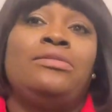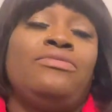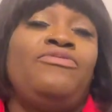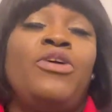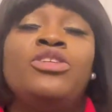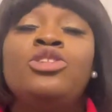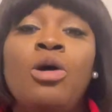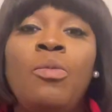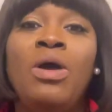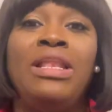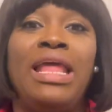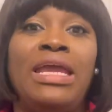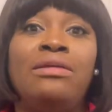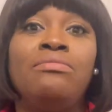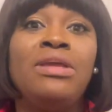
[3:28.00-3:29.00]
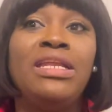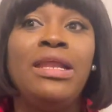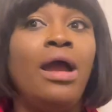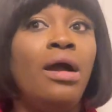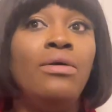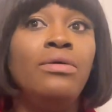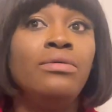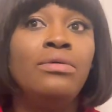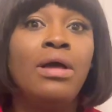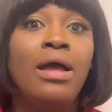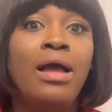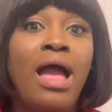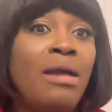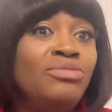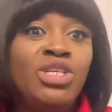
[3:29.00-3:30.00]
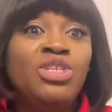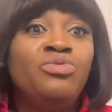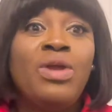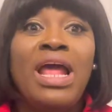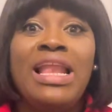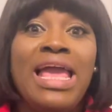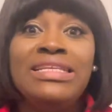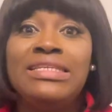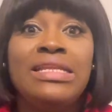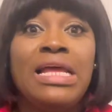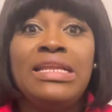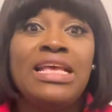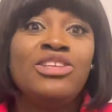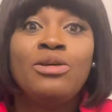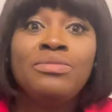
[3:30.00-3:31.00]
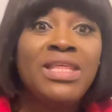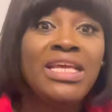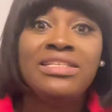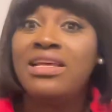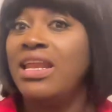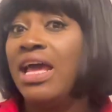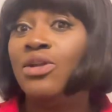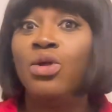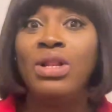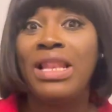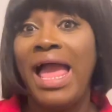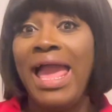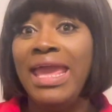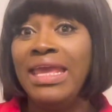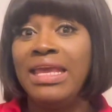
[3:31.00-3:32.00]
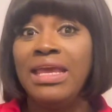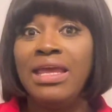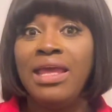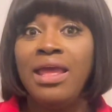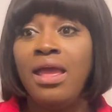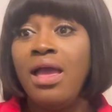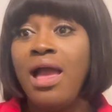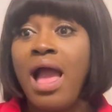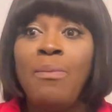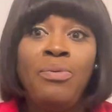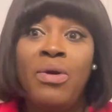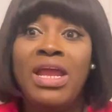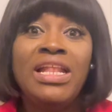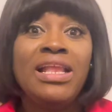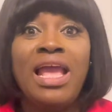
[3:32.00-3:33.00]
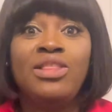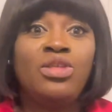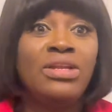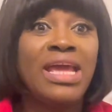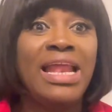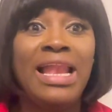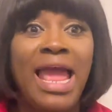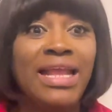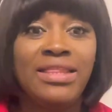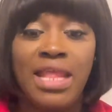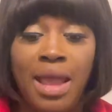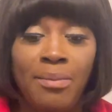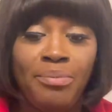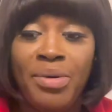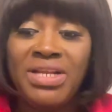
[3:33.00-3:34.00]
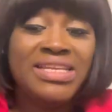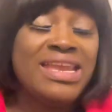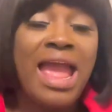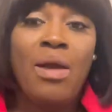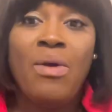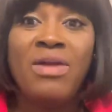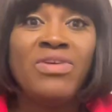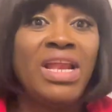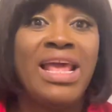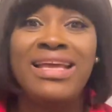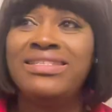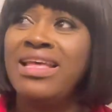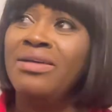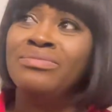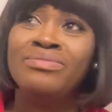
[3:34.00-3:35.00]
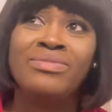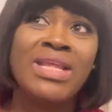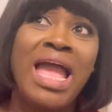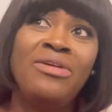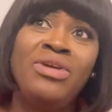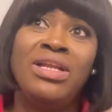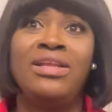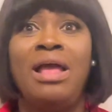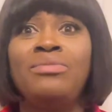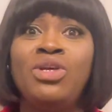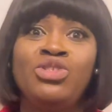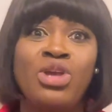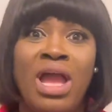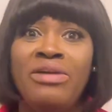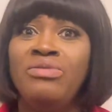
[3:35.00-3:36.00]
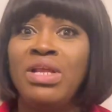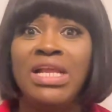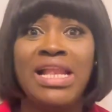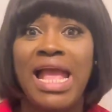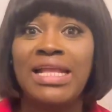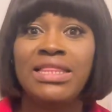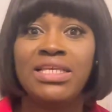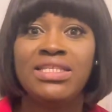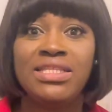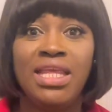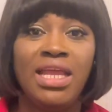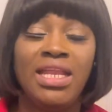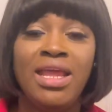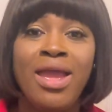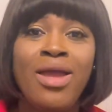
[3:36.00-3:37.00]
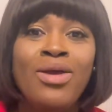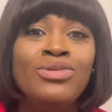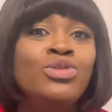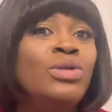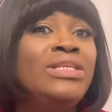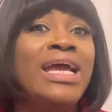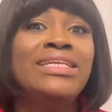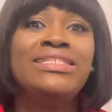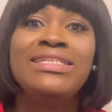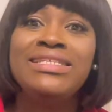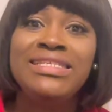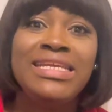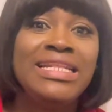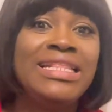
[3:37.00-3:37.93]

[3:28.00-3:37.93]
For someone like me now, I'm just realizing that there are some things that I don't like. Apparently, I thought I liked them, but now I realize that I'm not sure I really like this thing. So that is it.